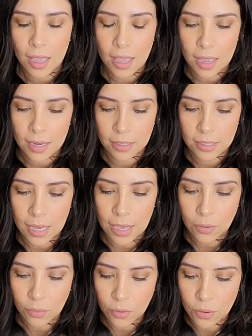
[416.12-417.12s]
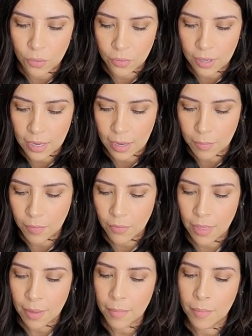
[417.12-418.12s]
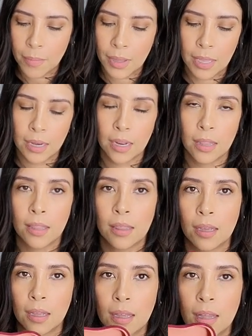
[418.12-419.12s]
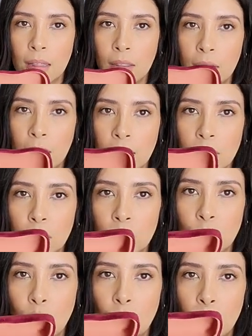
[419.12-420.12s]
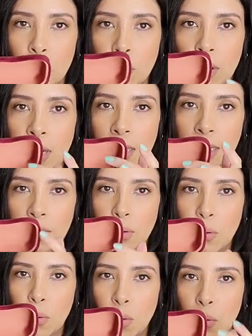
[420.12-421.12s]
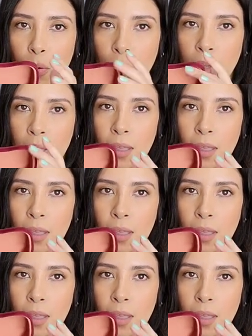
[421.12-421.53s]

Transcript: And I don't know the name of them, but the color is so pretty, like the whole